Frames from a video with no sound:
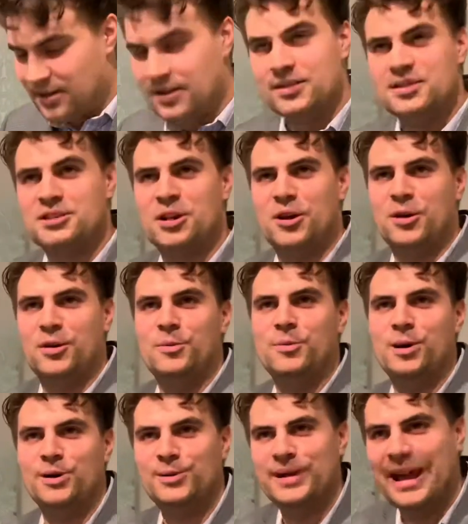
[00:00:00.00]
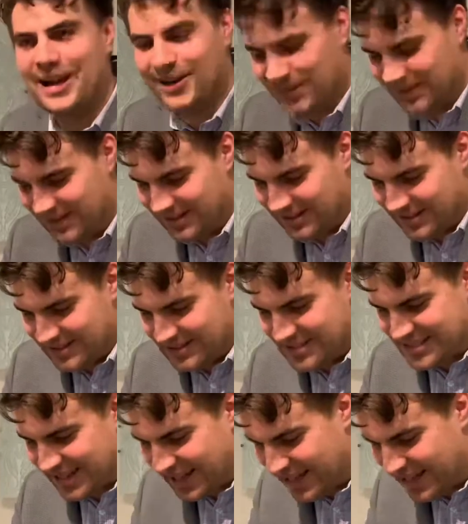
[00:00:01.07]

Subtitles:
So we'll now sing a